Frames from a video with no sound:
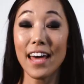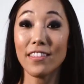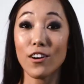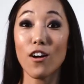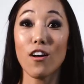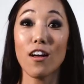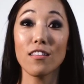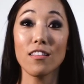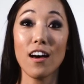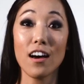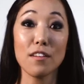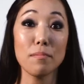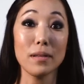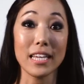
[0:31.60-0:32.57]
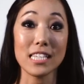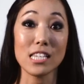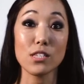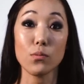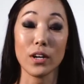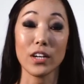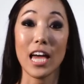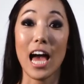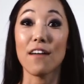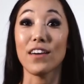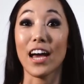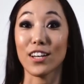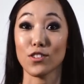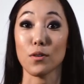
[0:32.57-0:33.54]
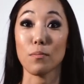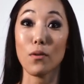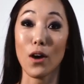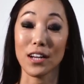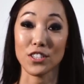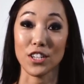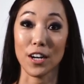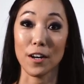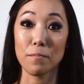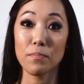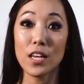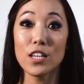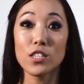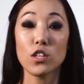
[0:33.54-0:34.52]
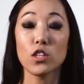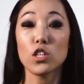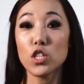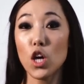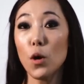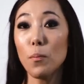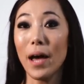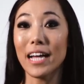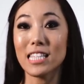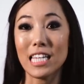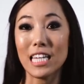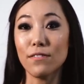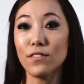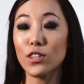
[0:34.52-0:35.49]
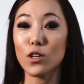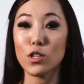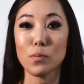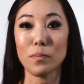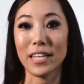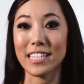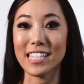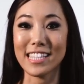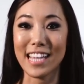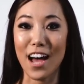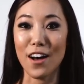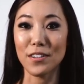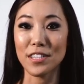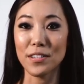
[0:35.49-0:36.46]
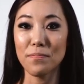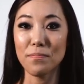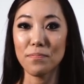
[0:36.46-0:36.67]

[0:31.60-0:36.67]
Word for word: and there are a lot of places where you have extra pressure. So the toe pads even those places out.